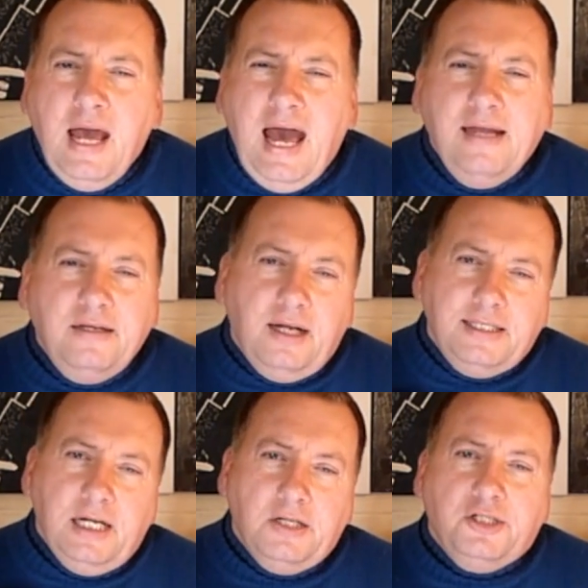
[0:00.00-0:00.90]
and I
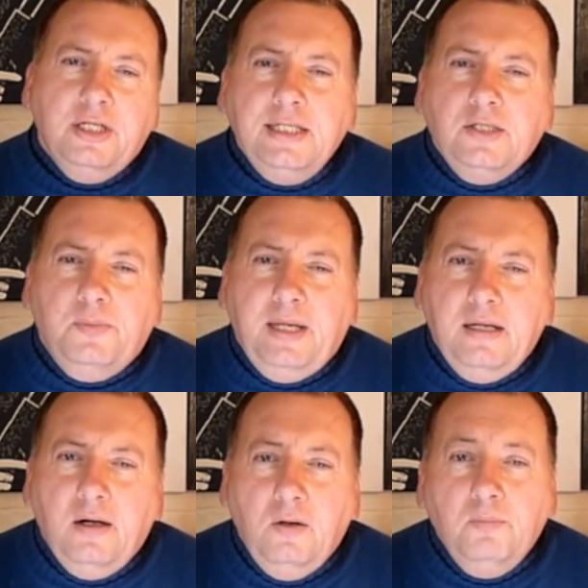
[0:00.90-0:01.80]
touched a little bit
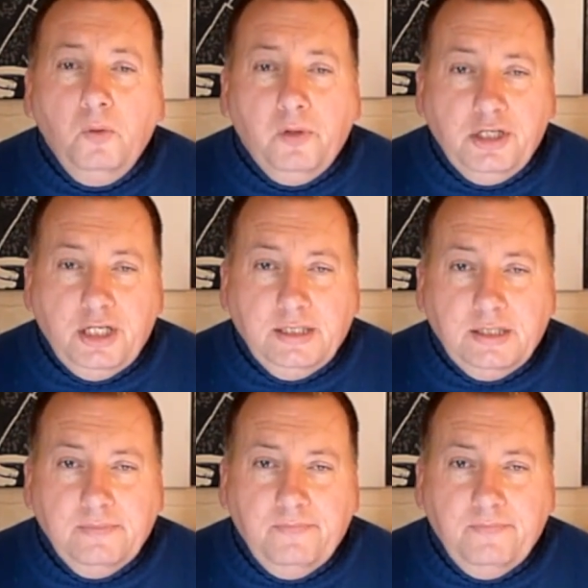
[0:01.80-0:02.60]
on mortgages.